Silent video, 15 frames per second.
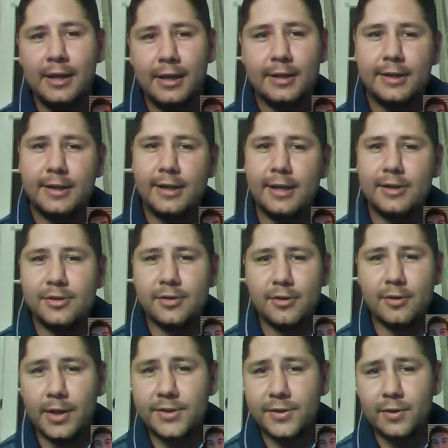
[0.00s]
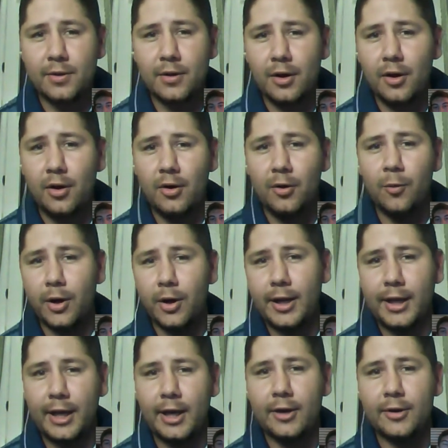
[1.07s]
and D'Angelo Russell all
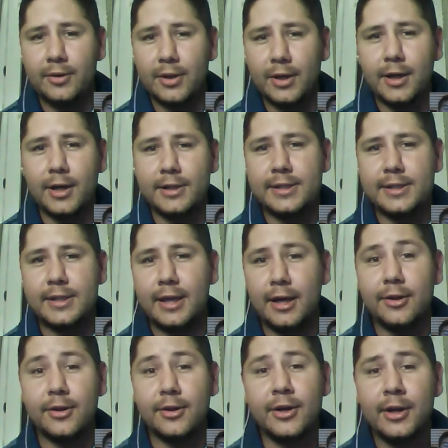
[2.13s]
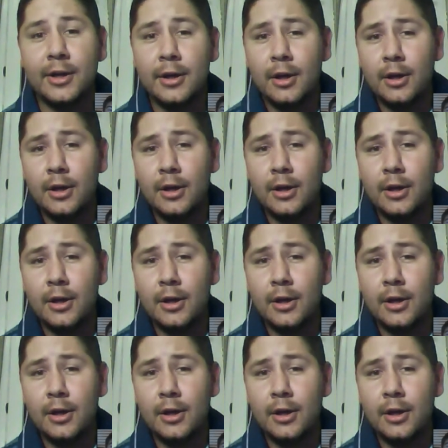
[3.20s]
working out together.